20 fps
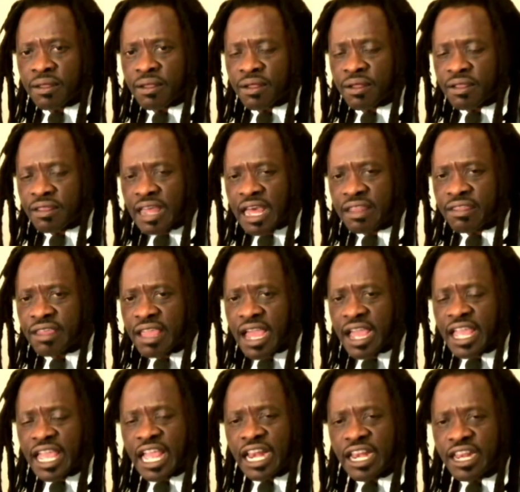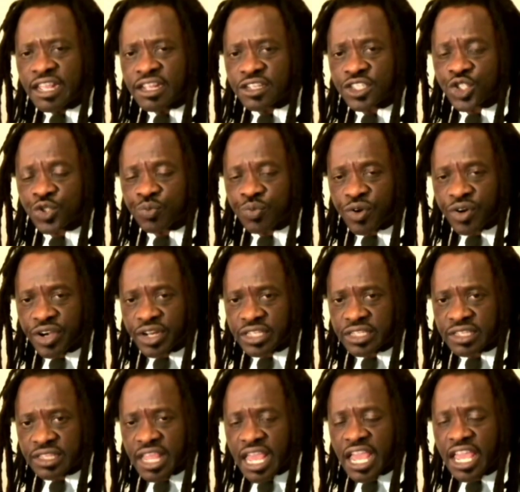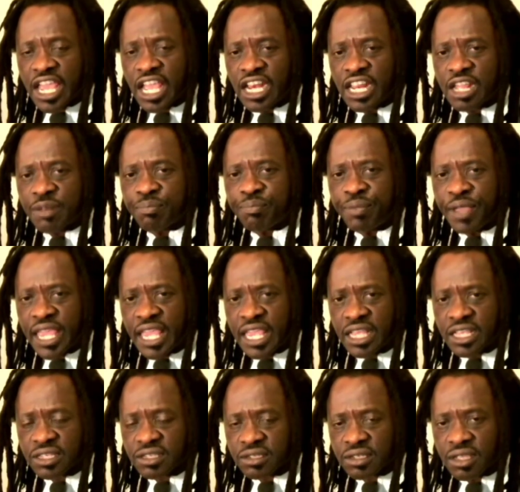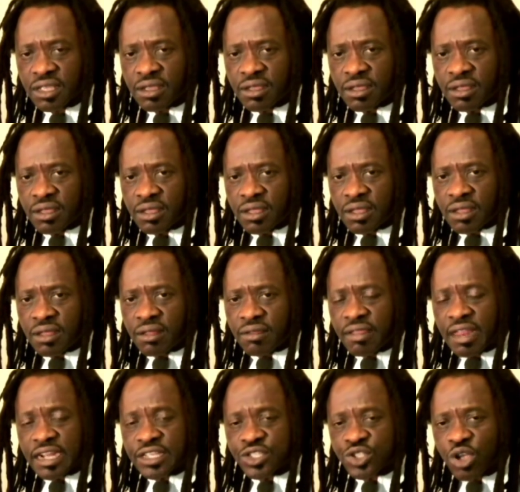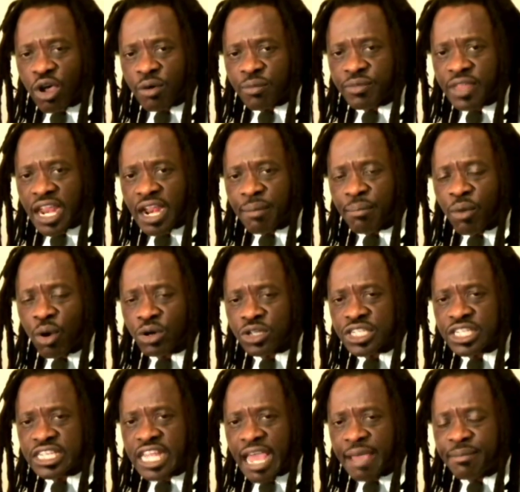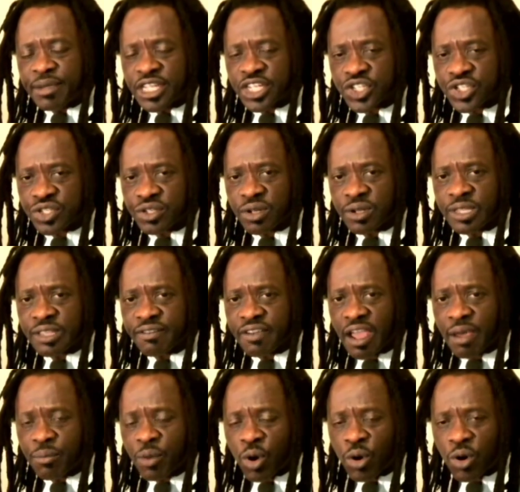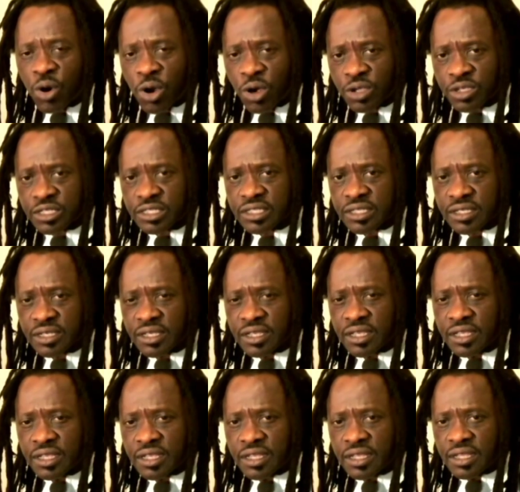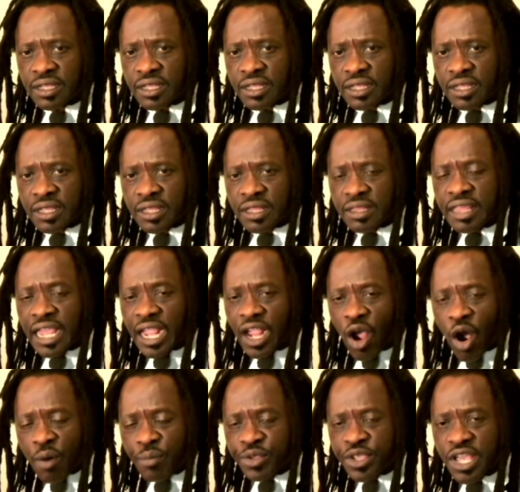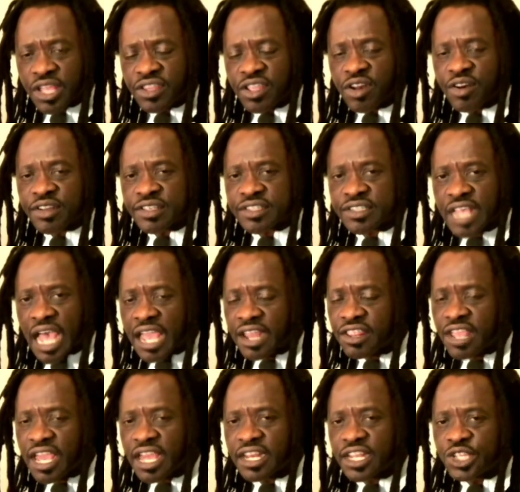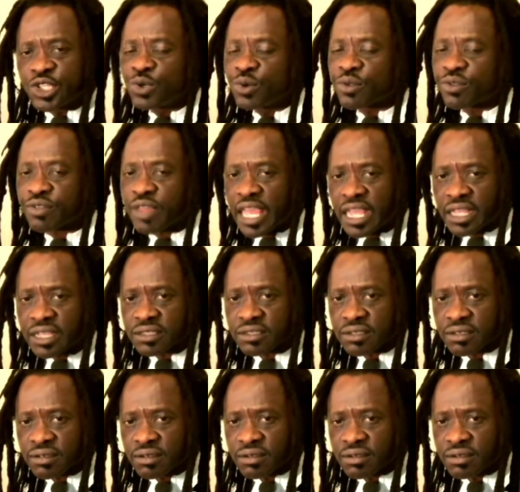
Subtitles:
that they are alien spirits, they are alien beings. There are some that are multidimensional living among us. They come here, they reside here, and they do things.